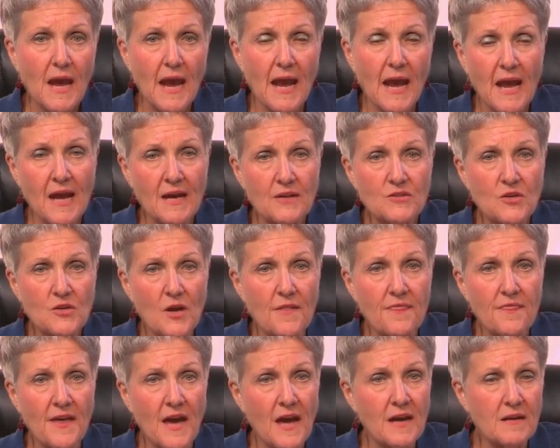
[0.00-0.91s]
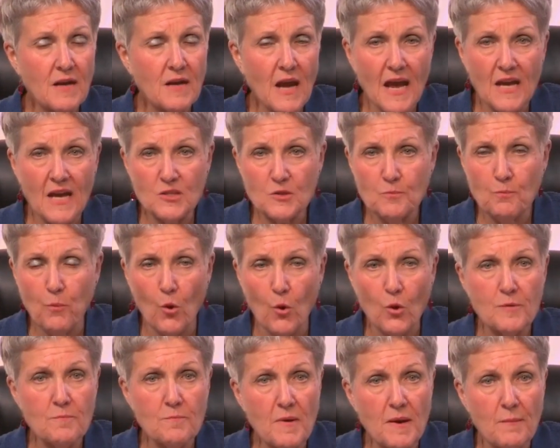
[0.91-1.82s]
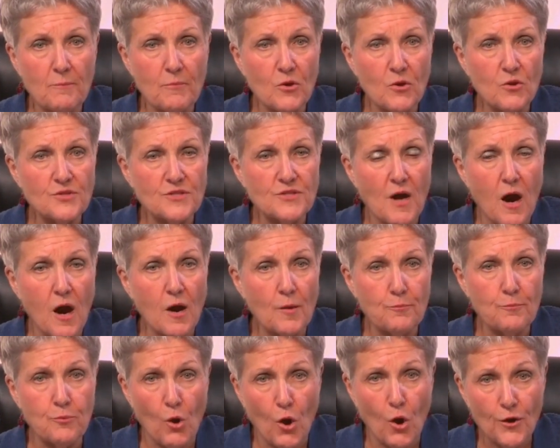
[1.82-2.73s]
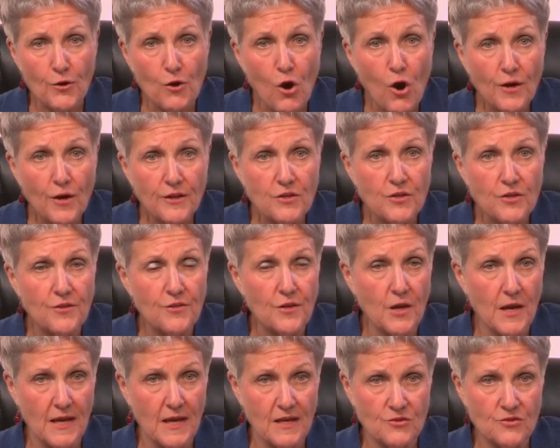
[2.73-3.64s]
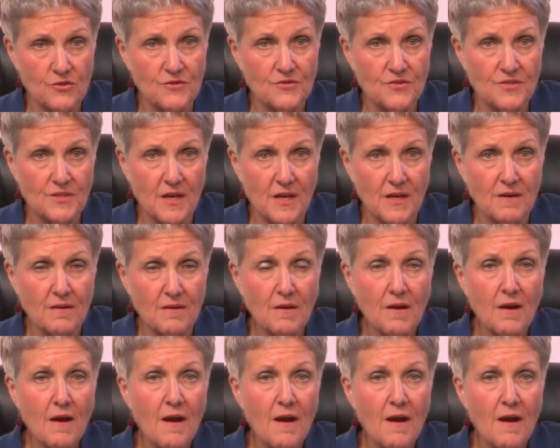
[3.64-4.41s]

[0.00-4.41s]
and that as board members are brought on to the agency,